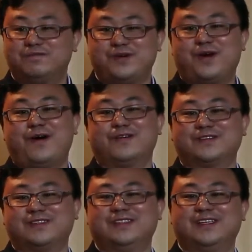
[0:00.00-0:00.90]

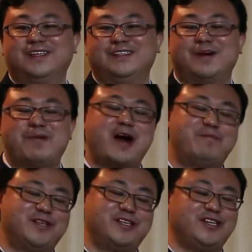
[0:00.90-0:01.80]
because the
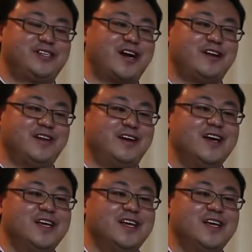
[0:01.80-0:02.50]
apartment in China,